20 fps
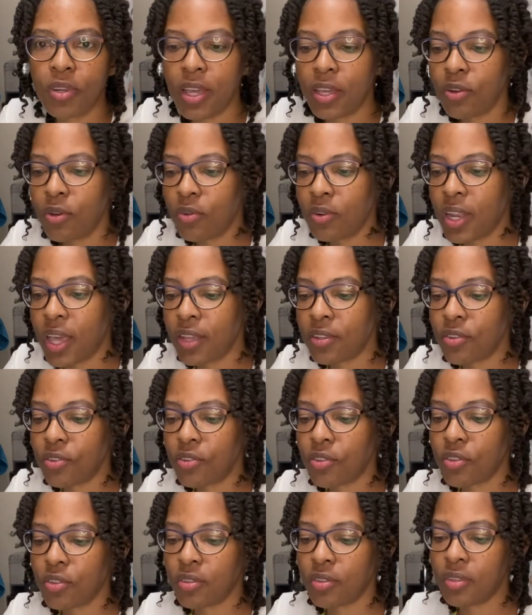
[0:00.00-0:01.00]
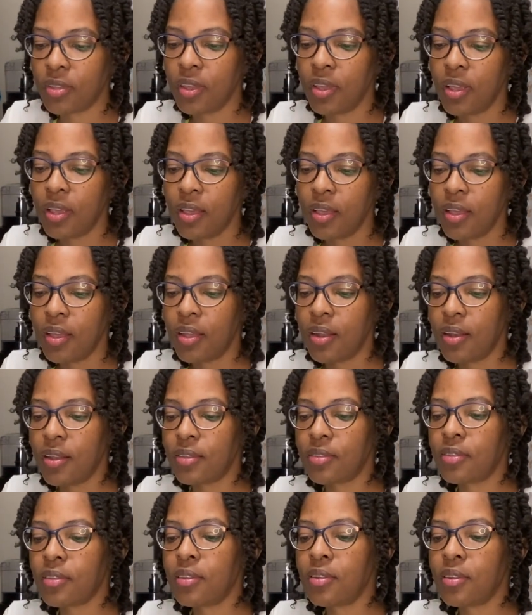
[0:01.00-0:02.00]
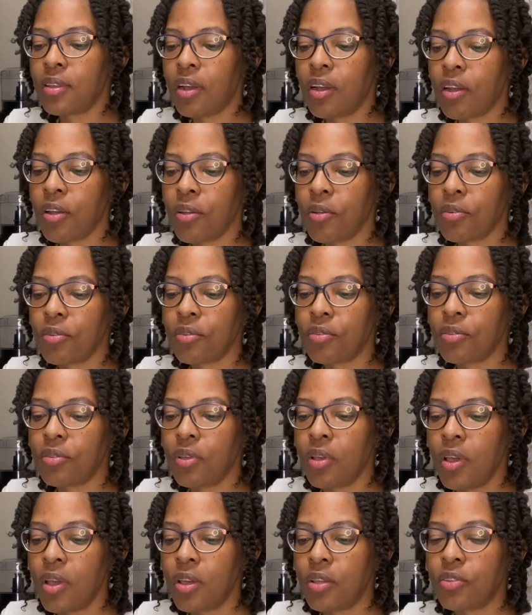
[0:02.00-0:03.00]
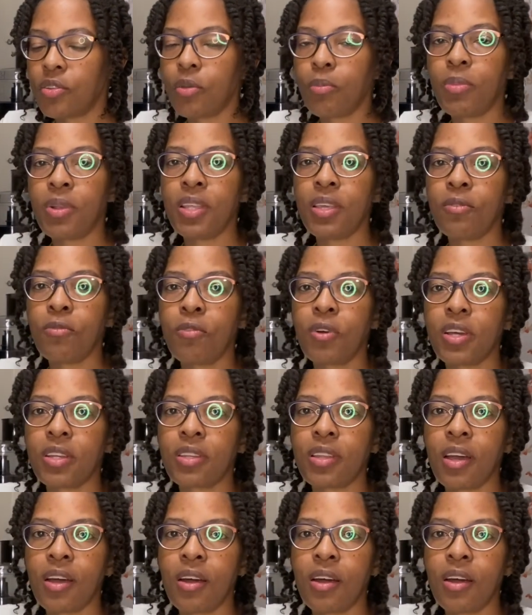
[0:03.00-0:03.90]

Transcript: I don't like to just listen or to believe what